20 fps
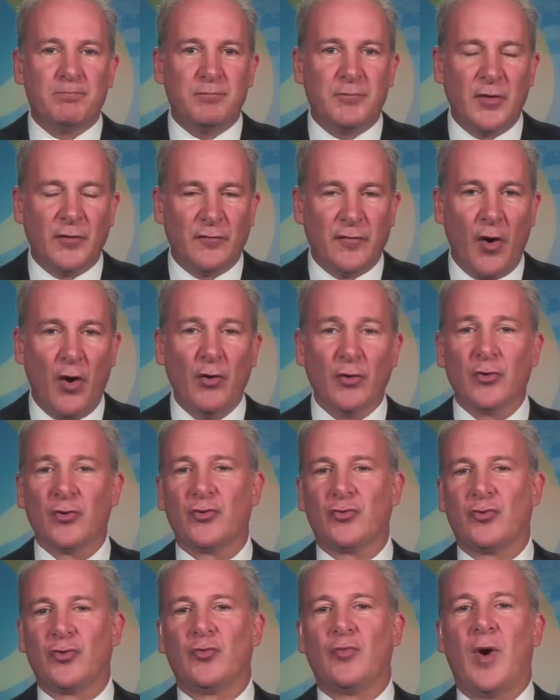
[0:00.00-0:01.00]
the
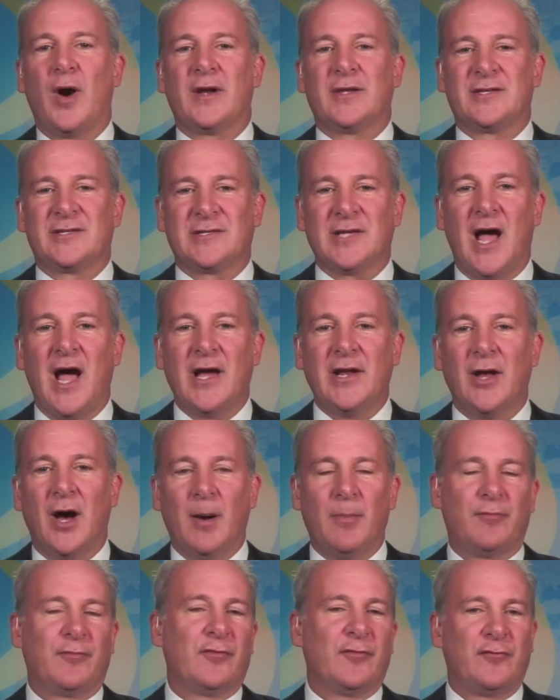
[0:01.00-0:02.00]
voters would want to sign
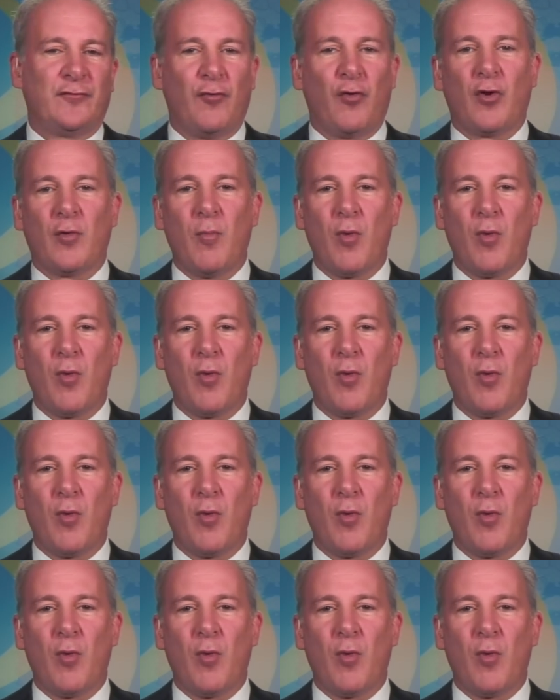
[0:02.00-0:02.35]
up for four